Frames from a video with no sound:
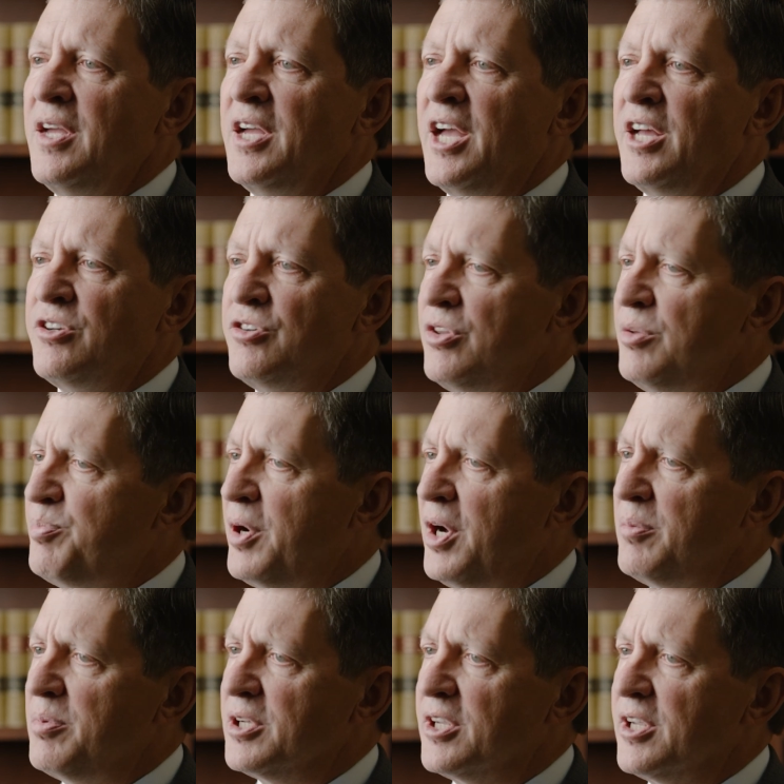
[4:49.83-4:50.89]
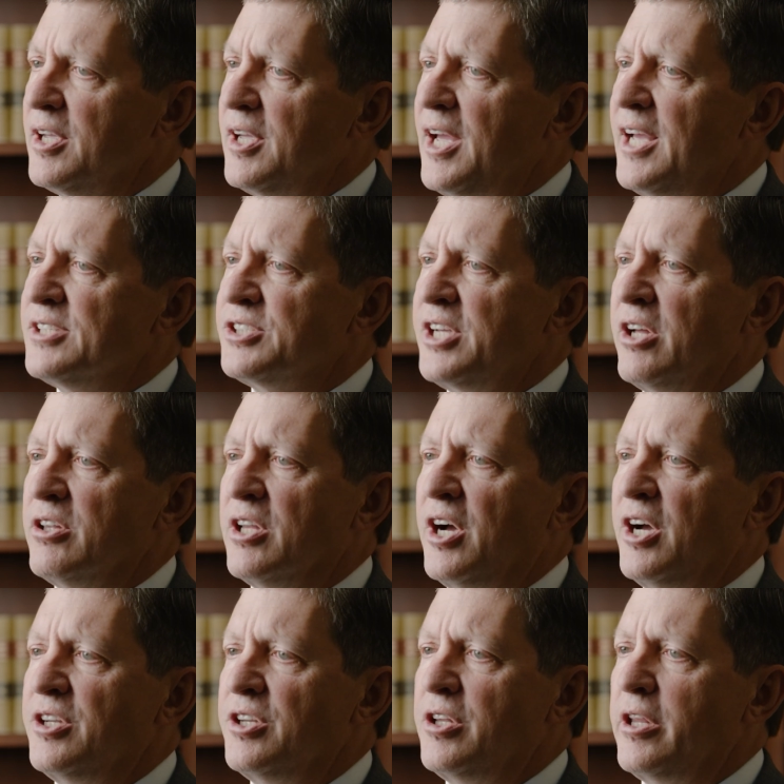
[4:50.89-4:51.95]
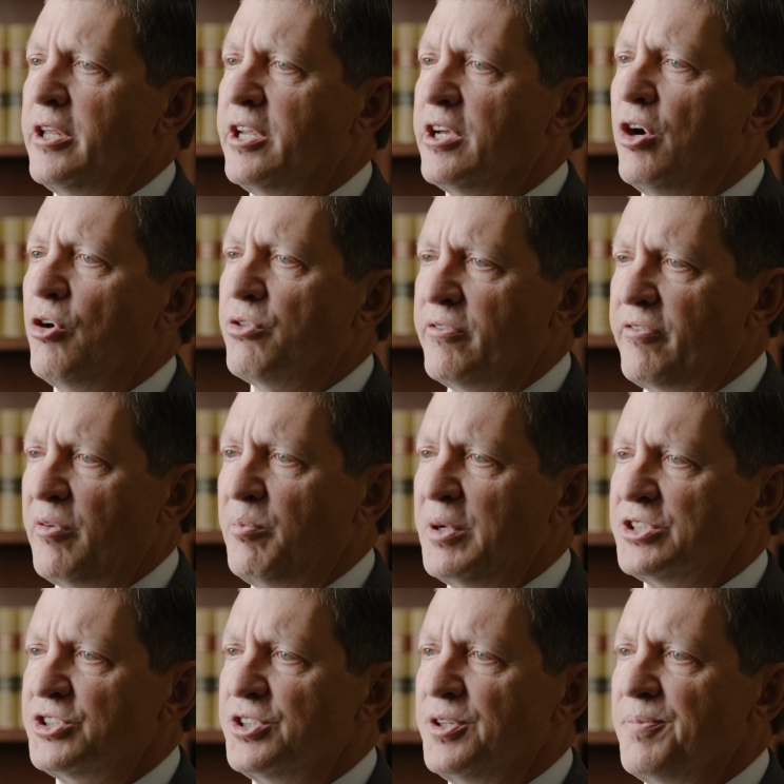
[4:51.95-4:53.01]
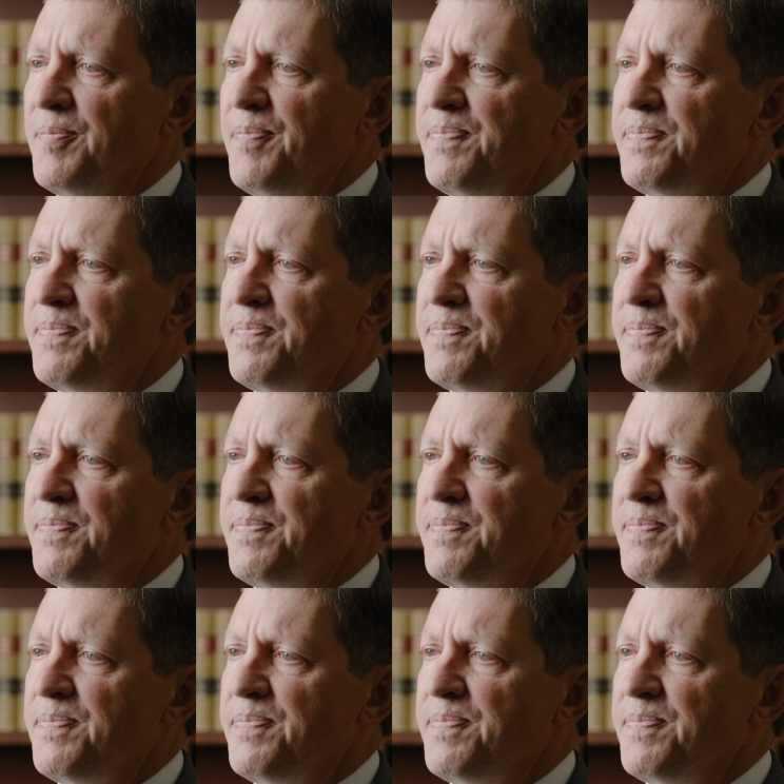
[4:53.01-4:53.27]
and to the public as outlined in the Oath of Admission.